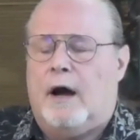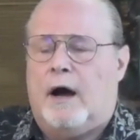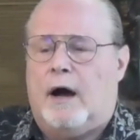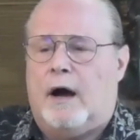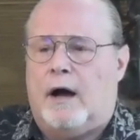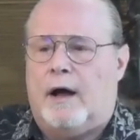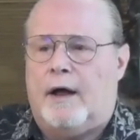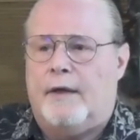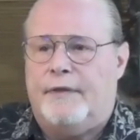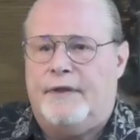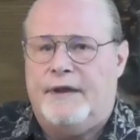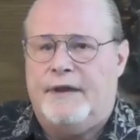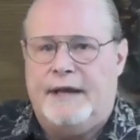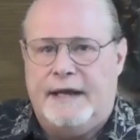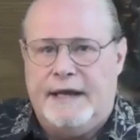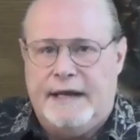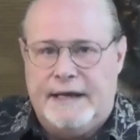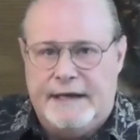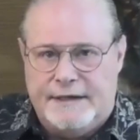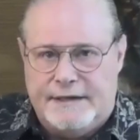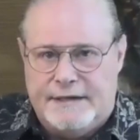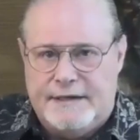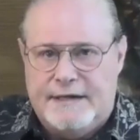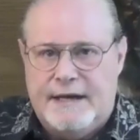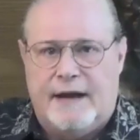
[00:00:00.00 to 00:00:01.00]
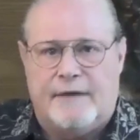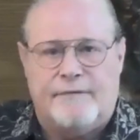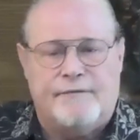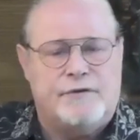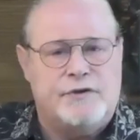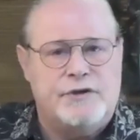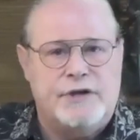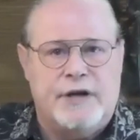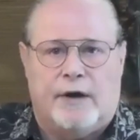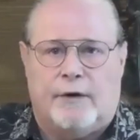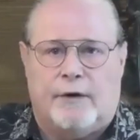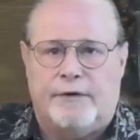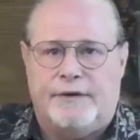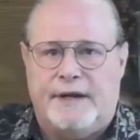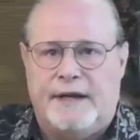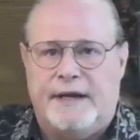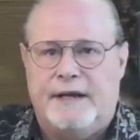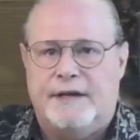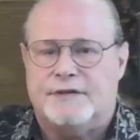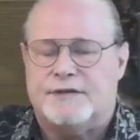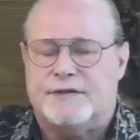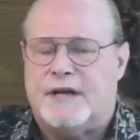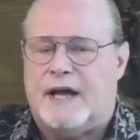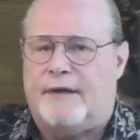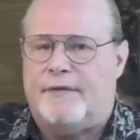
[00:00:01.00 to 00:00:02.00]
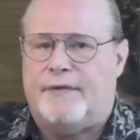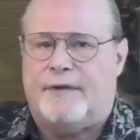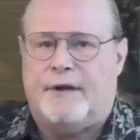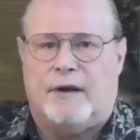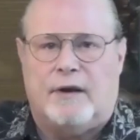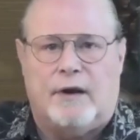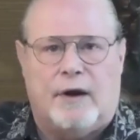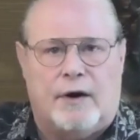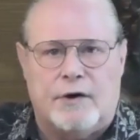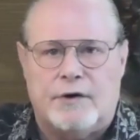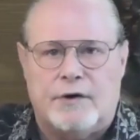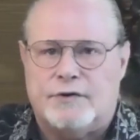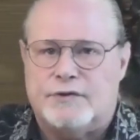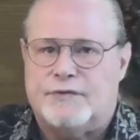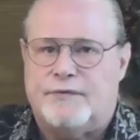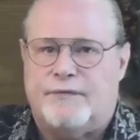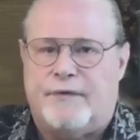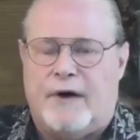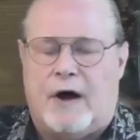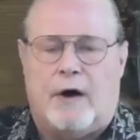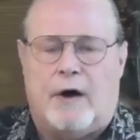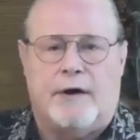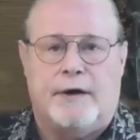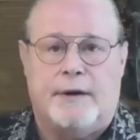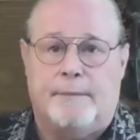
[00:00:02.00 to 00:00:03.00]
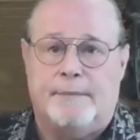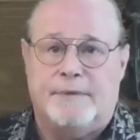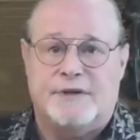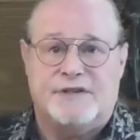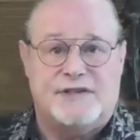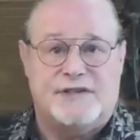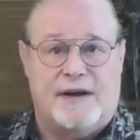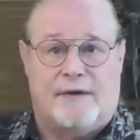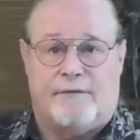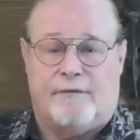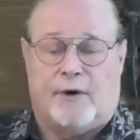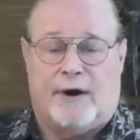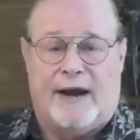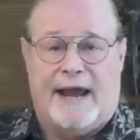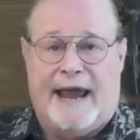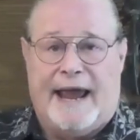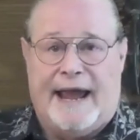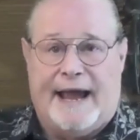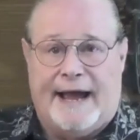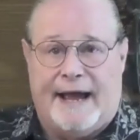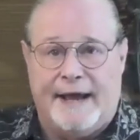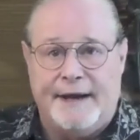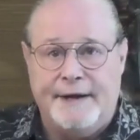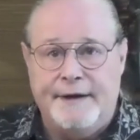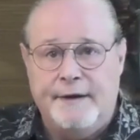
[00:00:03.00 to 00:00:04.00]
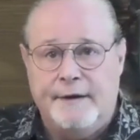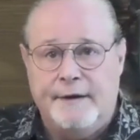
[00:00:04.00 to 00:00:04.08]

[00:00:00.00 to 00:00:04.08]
Uh, the E T F G L D has got the largest volume it's ever had.